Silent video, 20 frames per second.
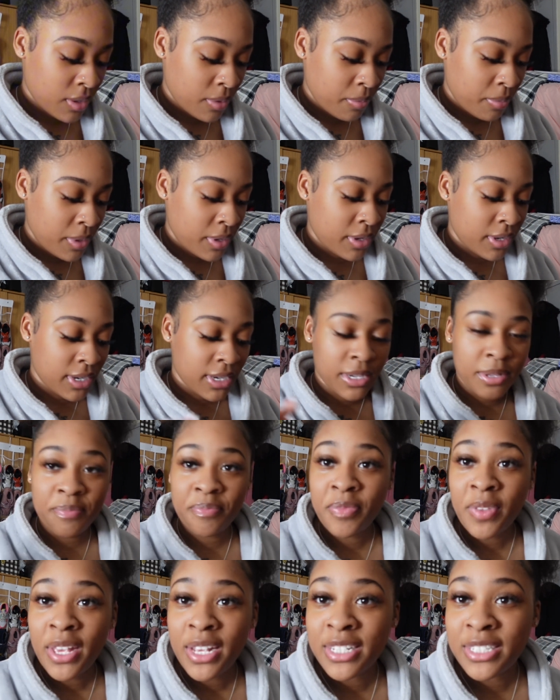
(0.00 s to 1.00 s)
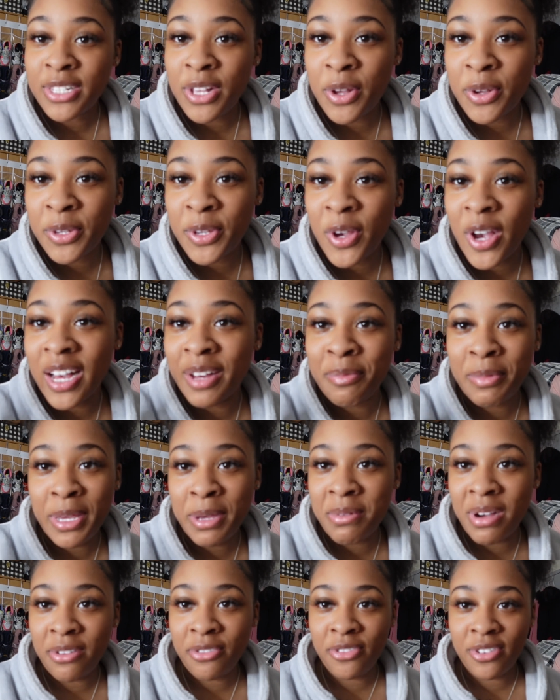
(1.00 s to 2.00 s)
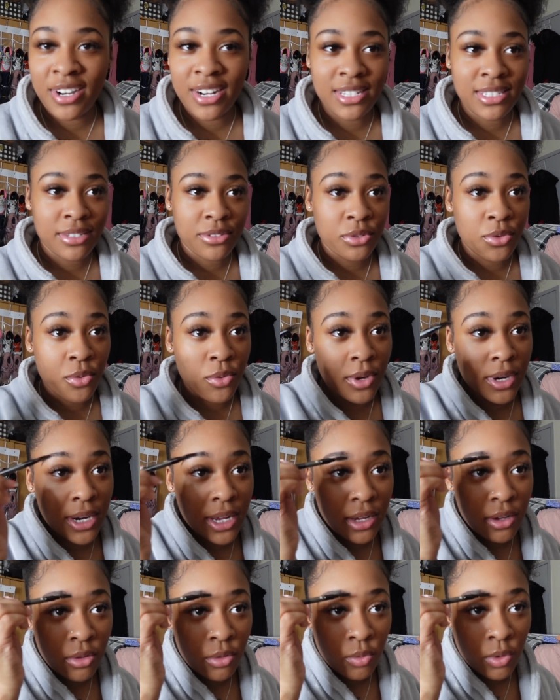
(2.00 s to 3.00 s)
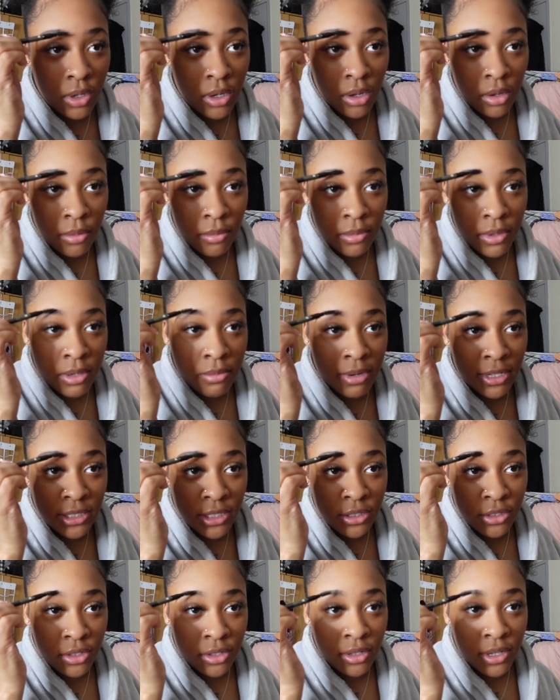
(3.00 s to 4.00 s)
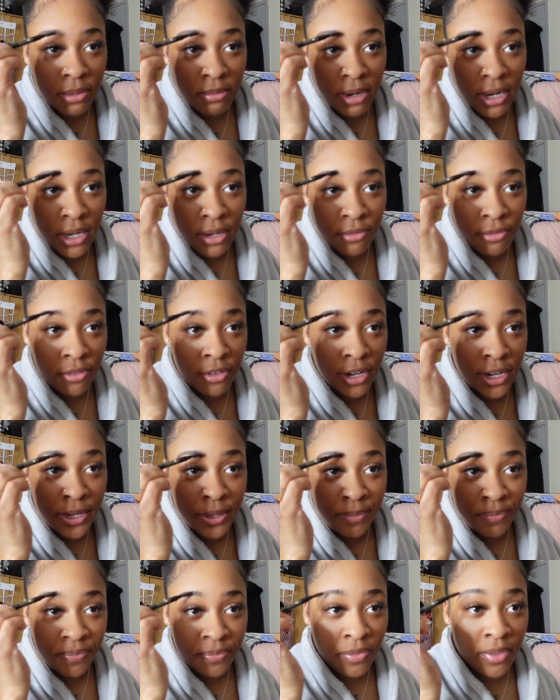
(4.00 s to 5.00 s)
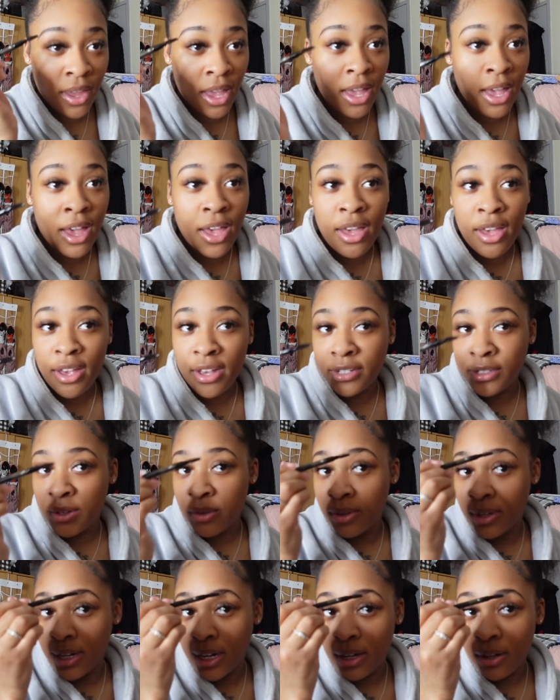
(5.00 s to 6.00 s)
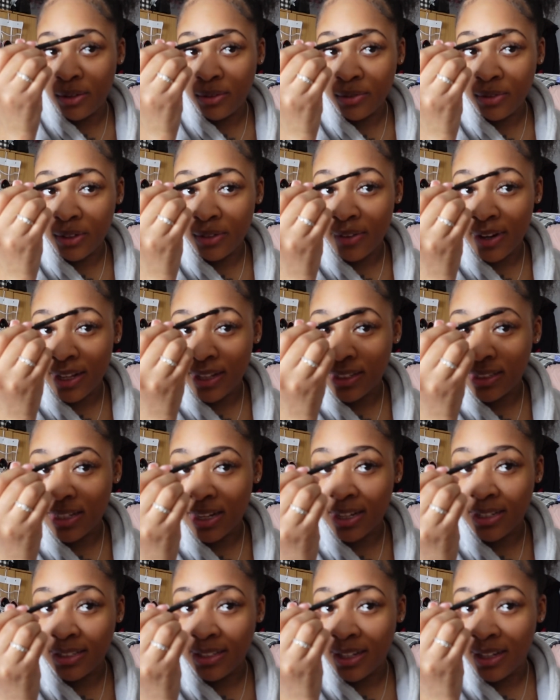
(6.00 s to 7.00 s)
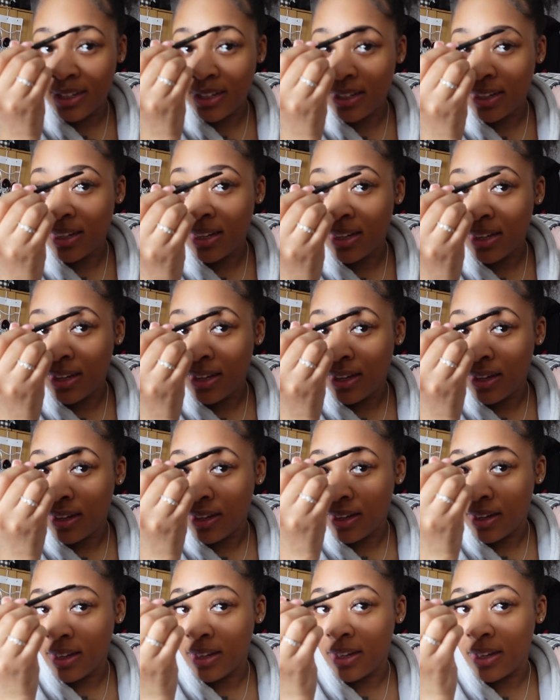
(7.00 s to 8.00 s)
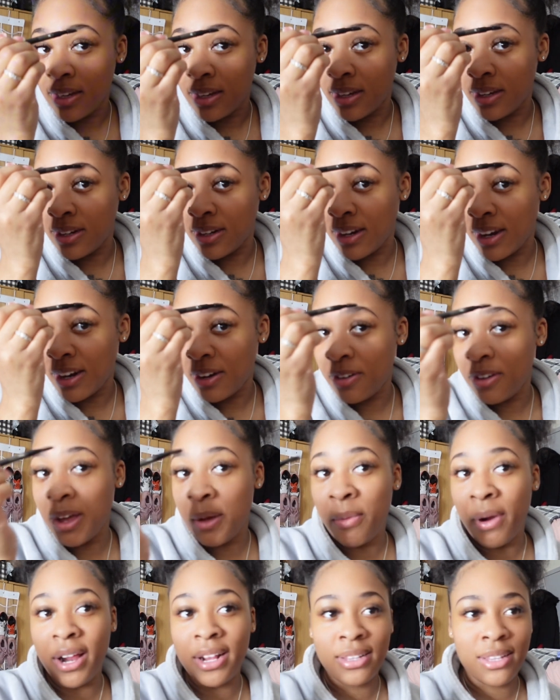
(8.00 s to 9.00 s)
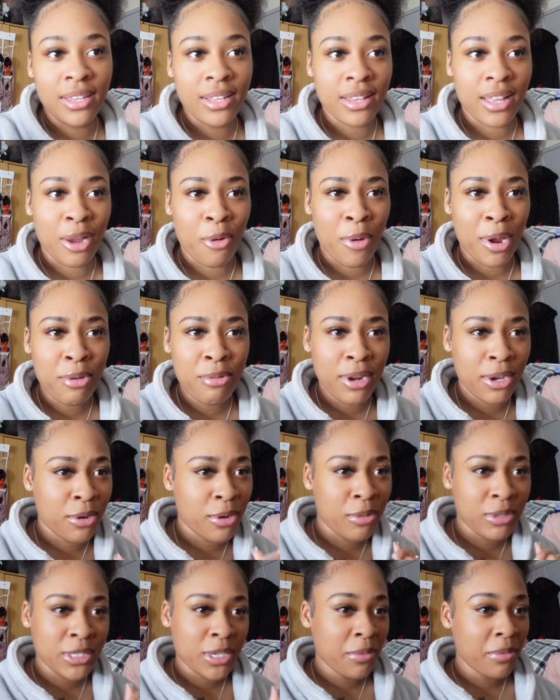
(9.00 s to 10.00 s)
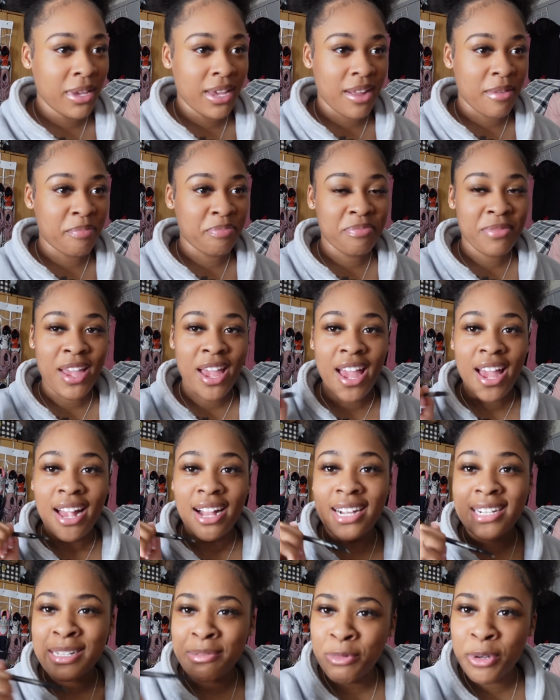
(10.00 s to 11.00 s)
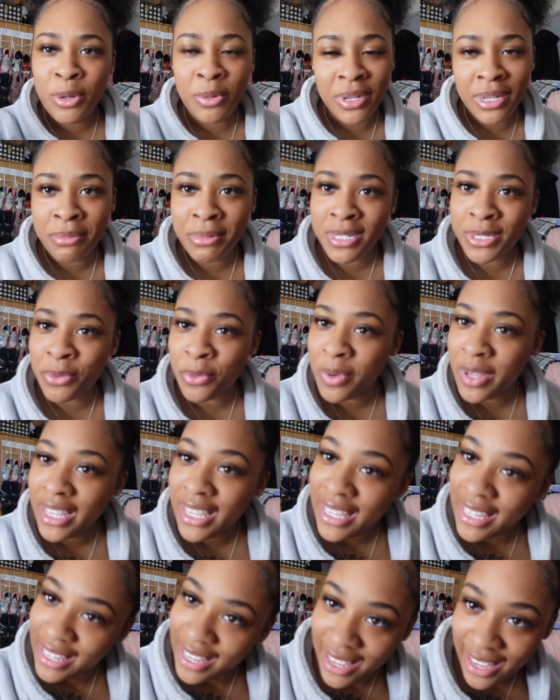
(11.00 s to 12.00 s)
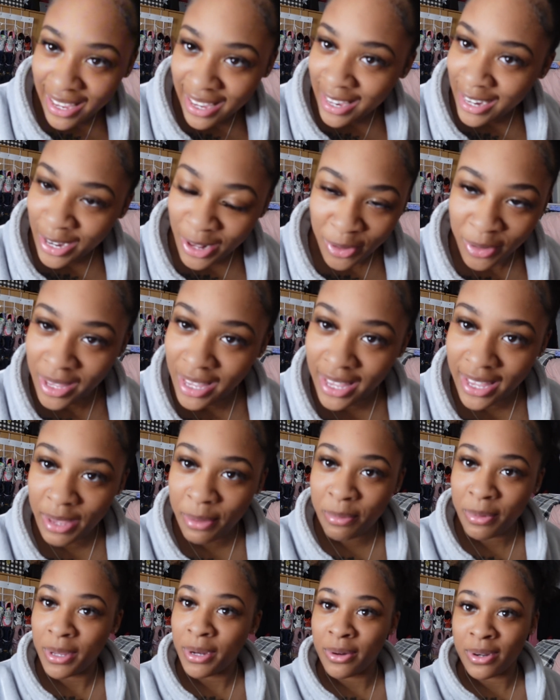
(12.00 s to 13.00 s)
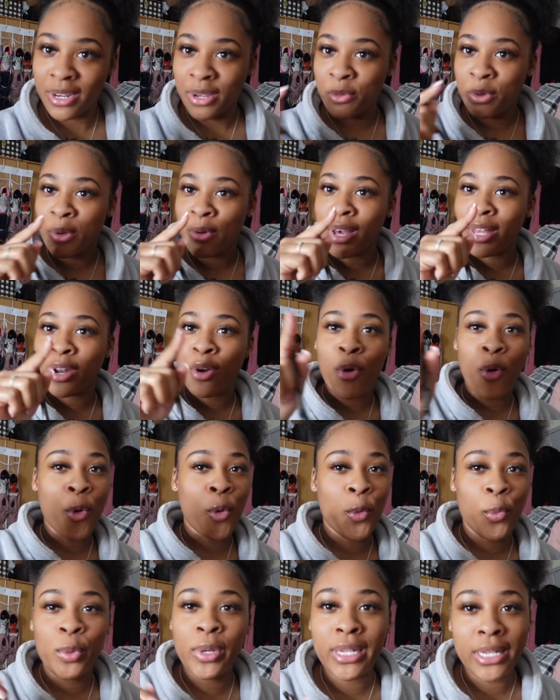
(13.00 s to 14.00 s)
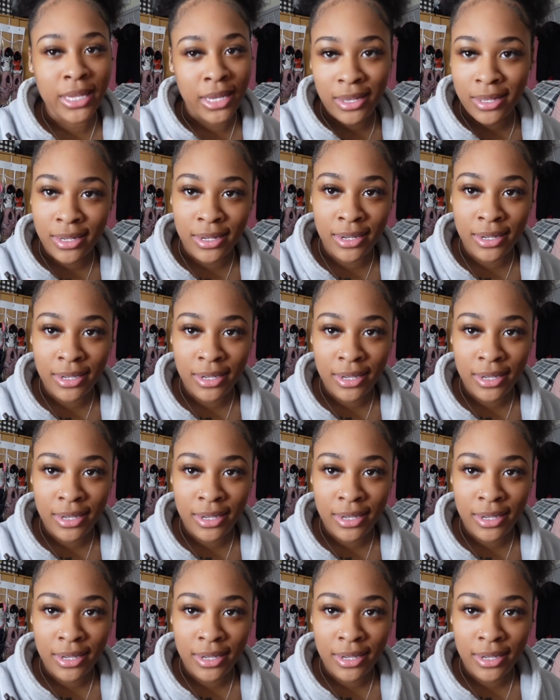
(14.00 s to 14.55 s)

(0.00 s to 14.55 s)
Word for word: Period. So, y'all, me and my friends is going out. Well, no, me, my sister, and my friend is going out for Valentine's Day. And I know y'all probably thinking like, why you not going with your man? Because I'm going with him this weekend, okay? Period. we going to have the whole weekend